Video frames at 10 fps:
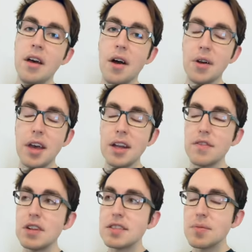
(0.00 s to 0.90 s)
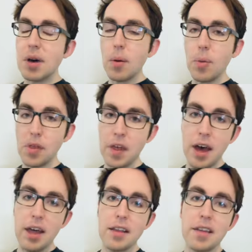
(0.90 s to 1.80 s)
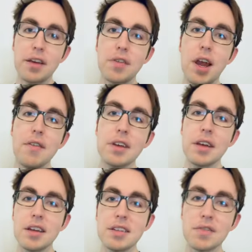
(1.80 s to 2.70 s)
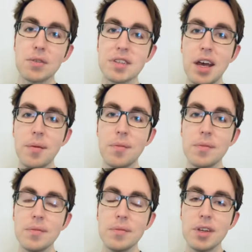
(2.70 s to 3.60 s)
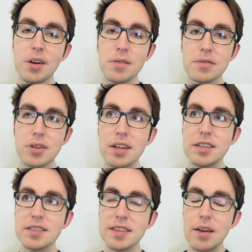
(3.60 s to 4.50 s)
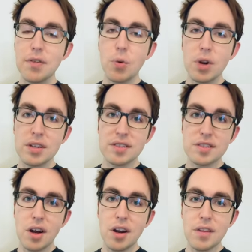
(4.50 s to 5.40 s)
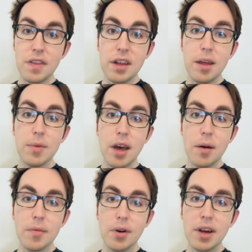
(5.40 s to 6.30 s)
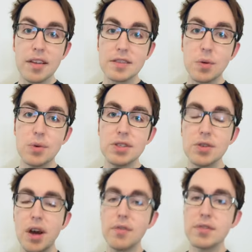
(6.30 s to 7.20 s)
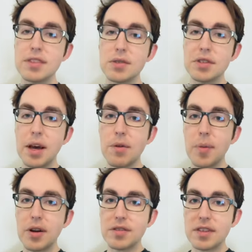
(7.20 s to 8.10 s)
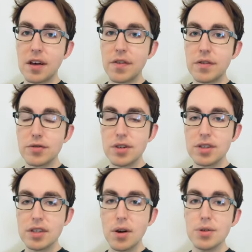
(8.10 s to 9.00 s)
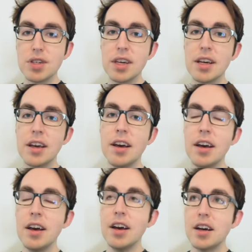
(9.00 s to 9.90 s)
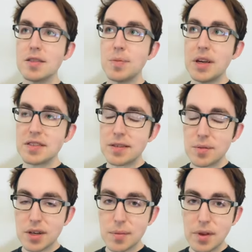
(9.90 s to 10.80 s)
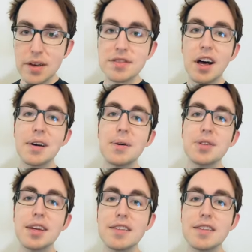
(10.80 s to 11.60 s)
Okay, and if you need some help with that, like if you're having a difficult time, trying to decipher where to start, then hit me up. Okay, that's what we do every single day with Better Self Nutrition Coaching. It's basically become lifestyle coaching at